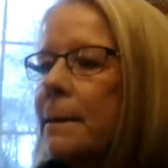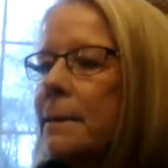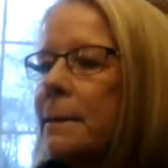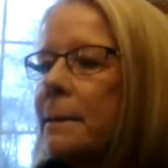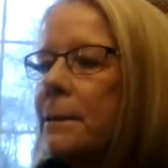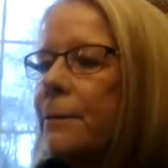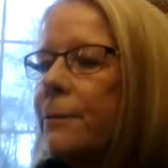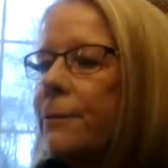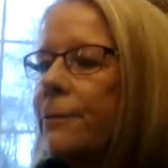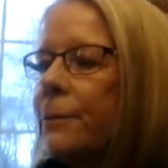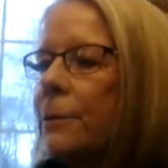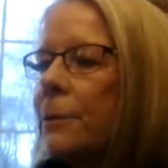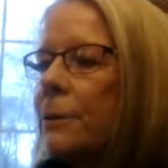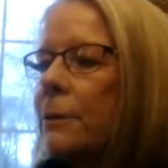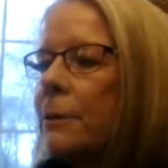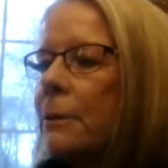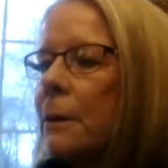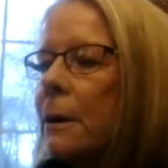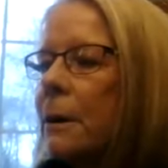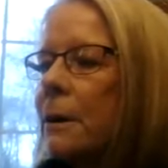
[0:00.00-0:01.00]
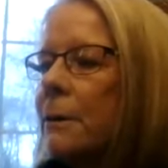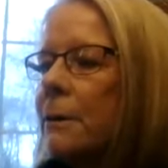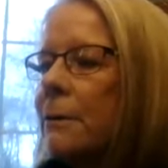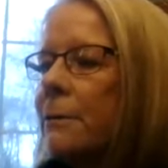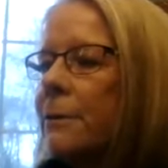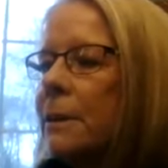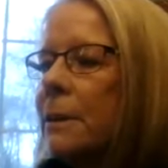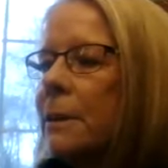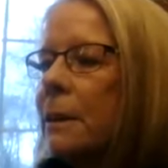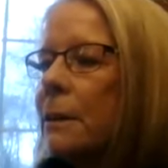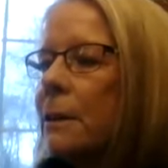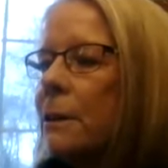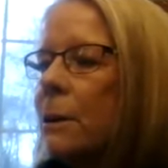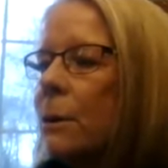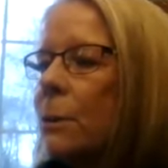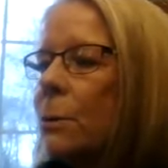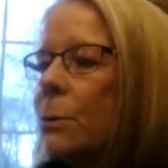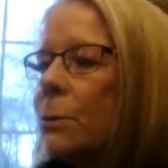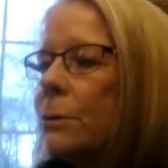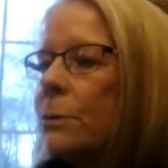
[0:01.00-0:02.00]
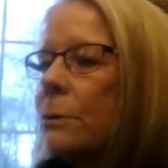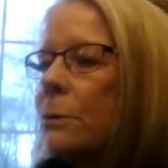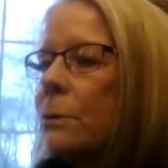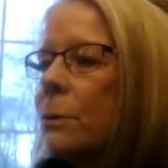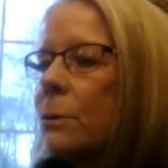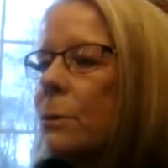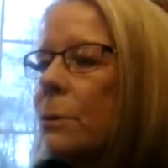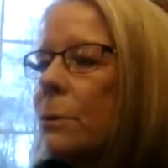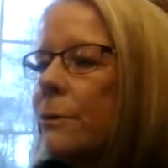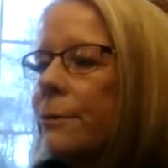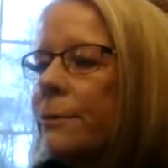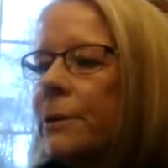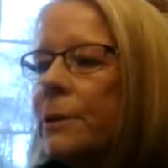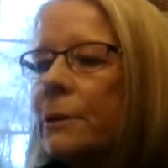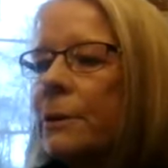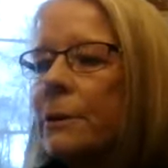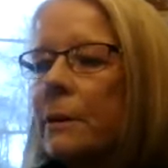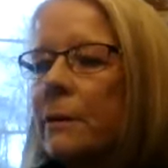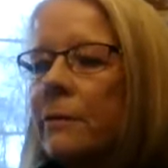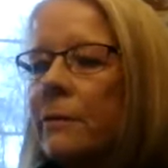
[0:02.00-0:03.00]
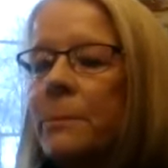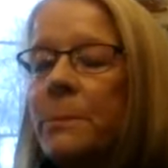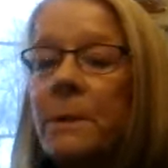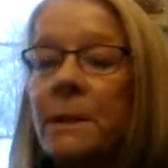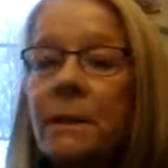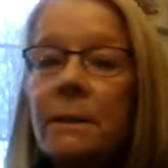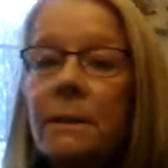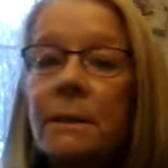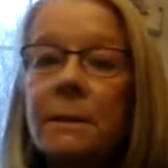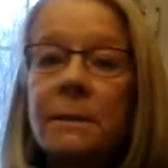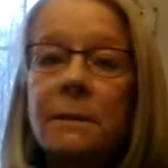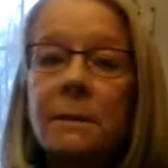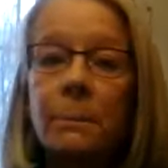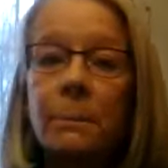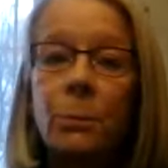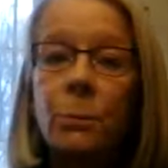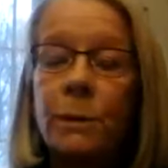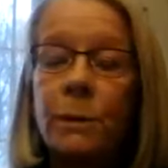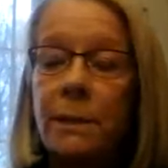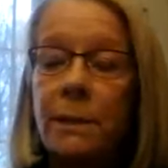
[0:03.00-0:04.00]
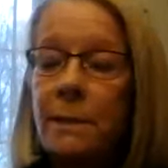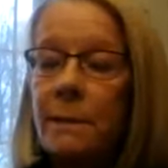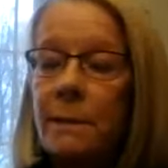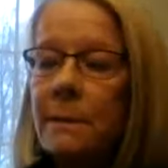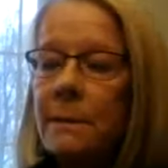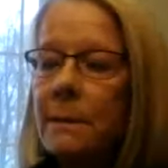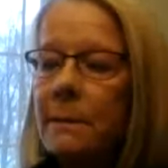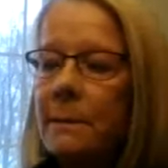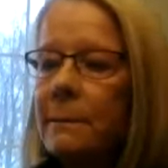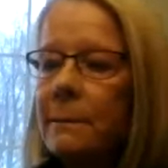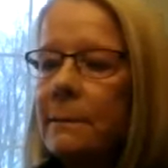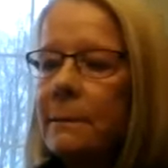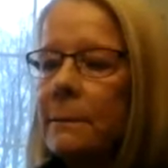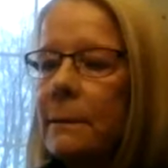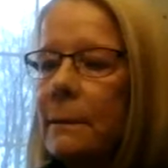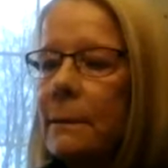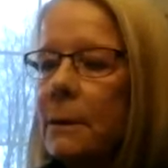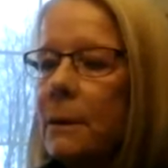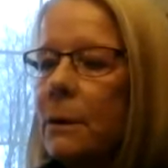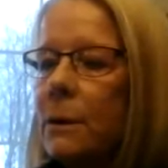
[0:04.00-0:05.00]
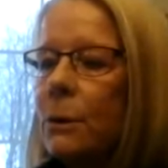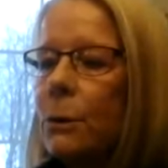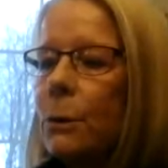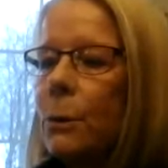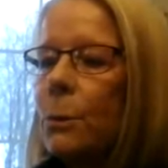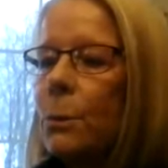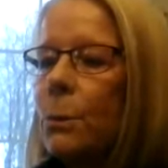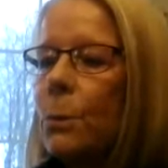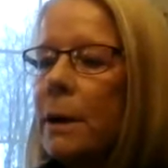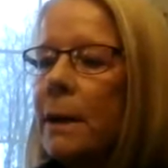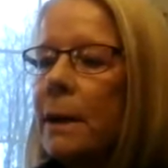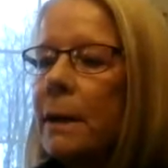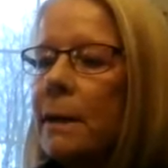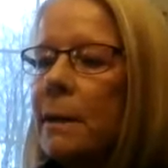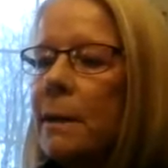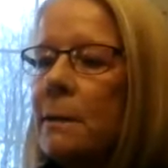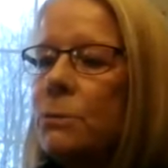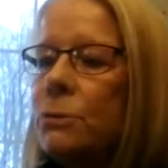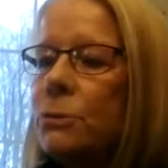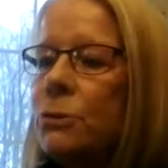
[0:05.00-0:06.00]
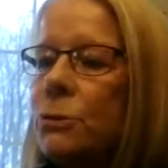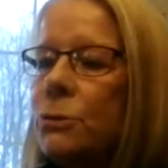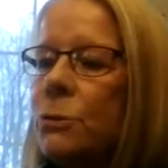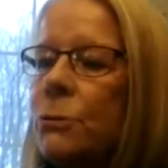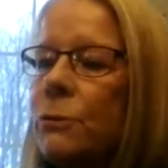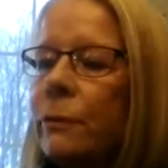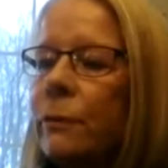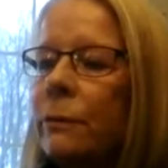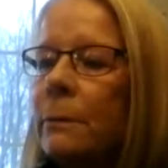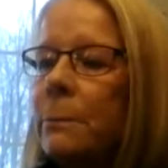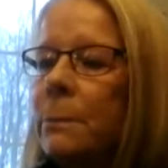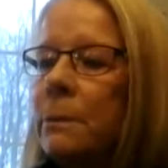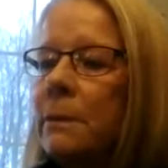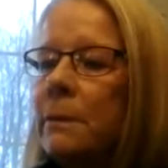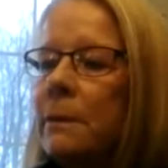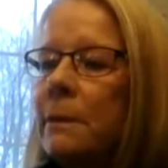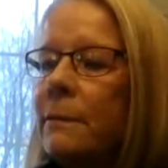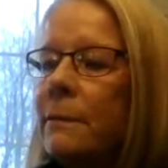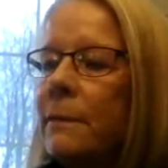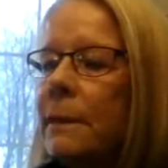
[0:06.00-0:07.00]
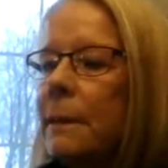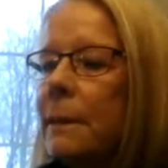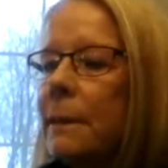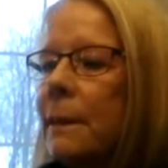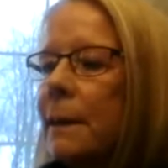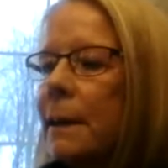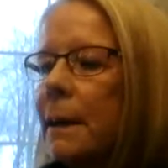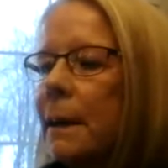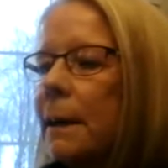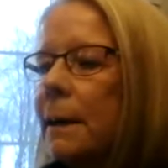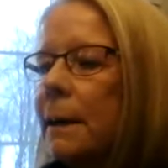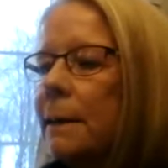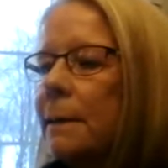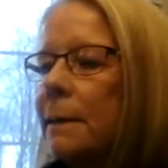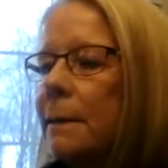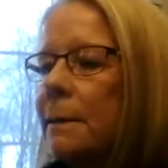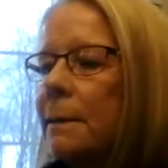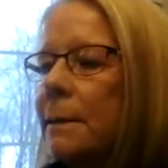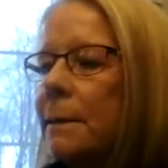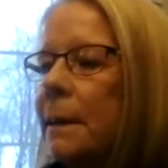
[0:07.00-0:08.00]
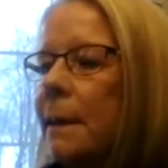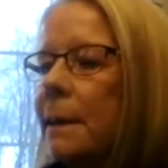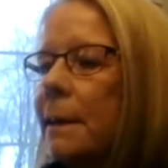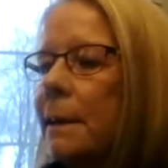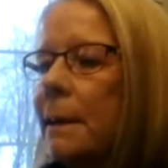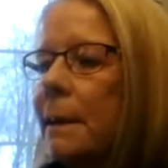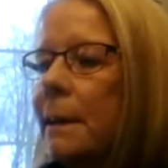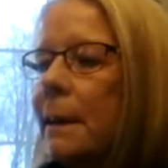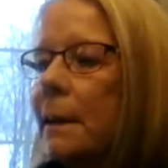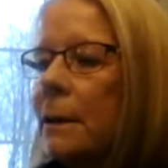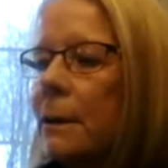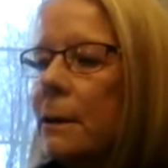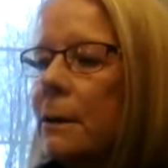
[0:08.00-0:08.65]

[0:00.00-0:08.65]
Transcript: Is it the fear of the unknown or fear of being disappointed? What keeps you from believing that God is taking